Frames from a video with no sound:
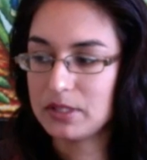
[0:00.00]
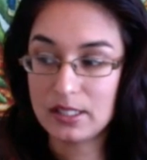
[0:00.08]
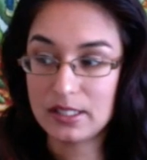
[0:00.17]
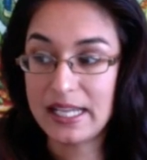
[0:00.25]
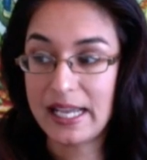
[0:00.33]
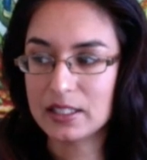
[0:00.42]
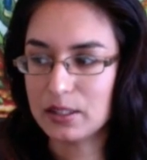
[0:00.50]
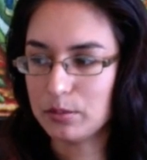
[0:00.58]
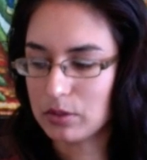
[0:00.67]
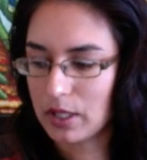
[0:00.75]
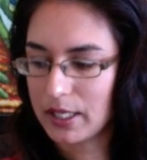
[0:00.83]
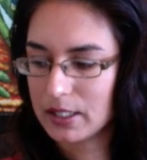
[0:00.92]
Dandy
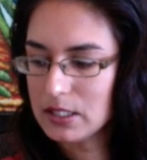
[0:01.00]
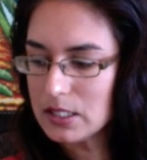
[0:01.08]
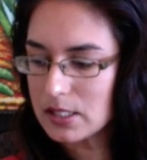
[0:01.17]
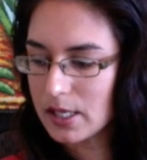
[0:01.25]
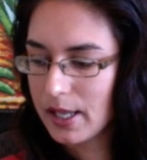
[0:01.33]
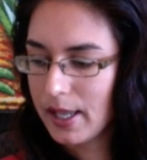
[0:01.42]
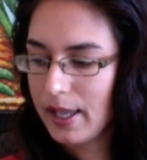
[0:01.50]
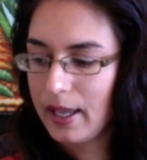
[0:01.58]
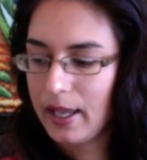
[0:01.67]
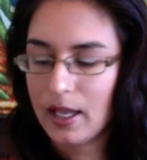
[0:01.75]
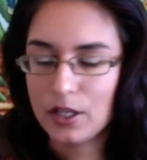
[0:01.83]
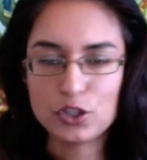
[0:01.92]
Blend.
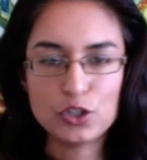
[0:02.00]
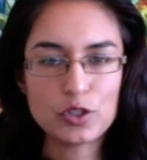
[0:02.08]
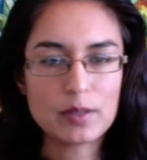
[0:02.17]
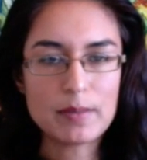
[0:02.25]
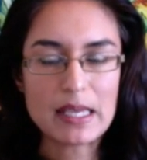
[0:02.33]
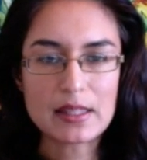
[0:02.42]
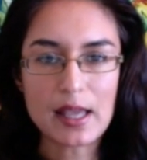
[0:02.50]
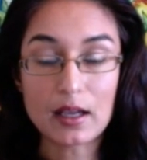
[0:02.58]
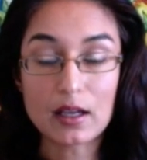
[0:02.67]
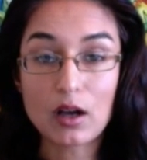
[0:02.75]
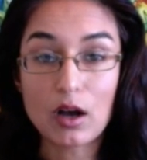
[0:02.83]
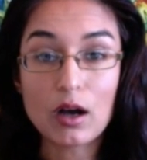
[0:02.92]
And you can make that
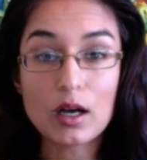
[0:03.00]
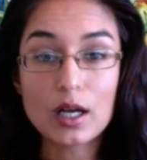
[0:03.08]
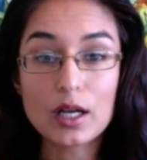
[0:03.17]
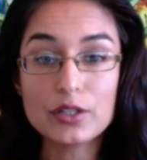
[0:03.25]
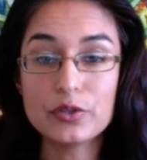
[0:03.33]
hot.